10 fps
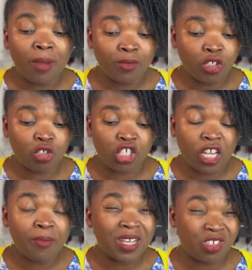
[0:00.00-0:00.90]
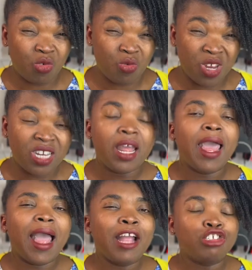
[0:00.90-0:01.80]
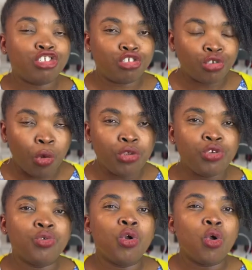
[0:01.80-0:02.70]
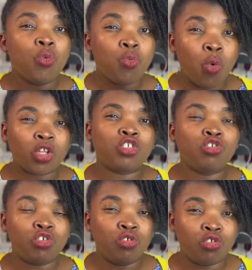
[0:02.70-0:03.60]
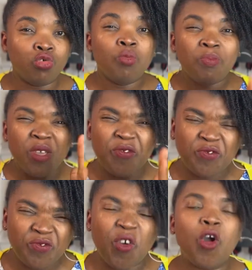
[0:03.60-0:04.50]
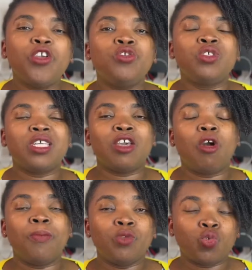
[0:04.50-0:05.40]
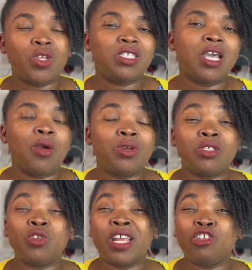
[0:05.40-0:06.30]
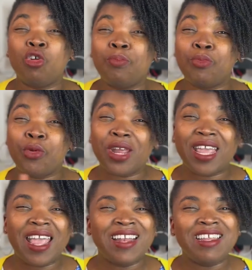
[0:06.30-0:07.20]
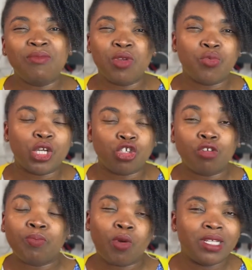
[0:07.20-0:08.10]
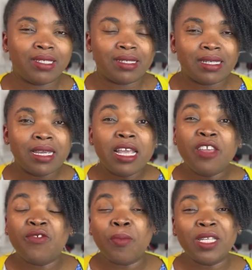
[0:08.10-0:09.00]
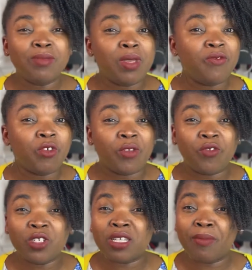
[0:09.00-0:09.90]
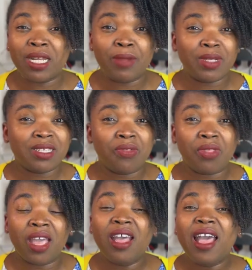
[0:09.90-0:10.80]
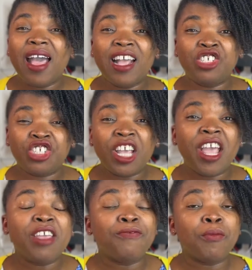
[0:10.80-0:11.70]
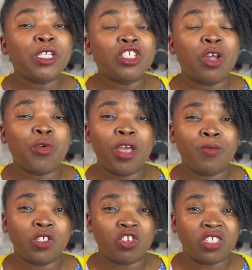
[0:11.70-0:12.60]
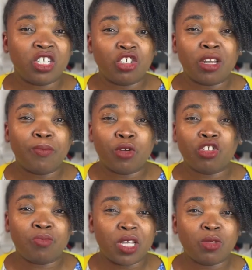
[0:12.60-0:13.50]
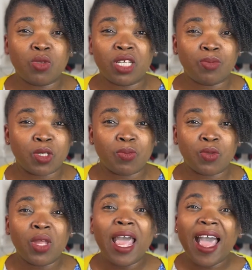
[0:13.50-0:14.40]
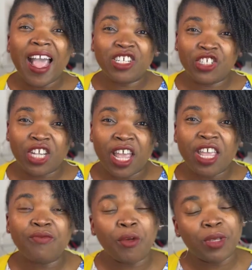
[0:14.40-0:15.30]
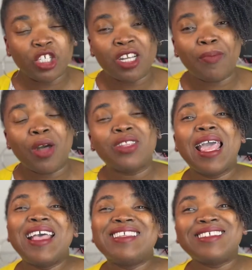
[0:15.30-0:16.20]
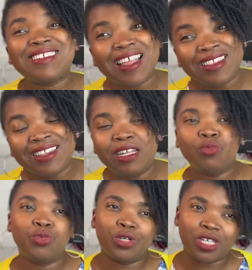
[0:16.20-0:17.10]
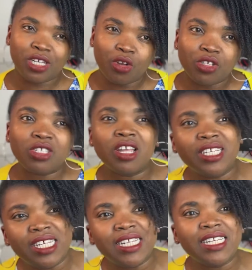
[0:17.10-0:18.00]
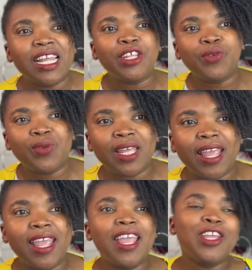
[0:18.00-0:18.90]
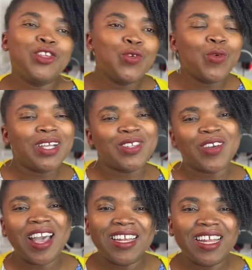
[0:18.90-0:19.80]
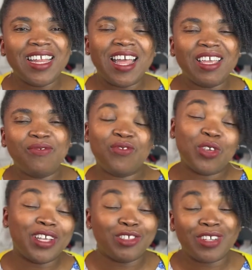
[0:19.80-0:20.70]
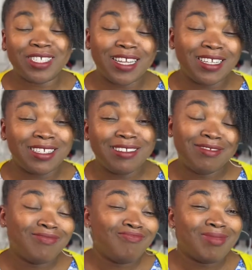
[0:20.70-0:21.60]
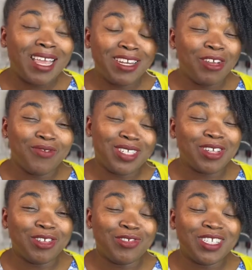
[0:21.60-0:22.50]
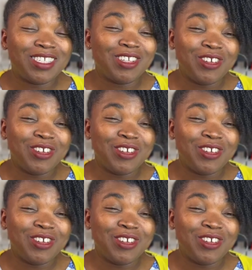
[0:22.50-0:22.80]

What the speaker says: I'm going to share my screen and show you what you should do before you take up 20 hours so that you don't break any immigration policy. If you're meeting me for the first time, my name is Cynthia. I share information that will help your transition abroad to be as smooth as possible. I share information about settling, working, or studying in the UK, US, or Canada if you're interested in any of these countries.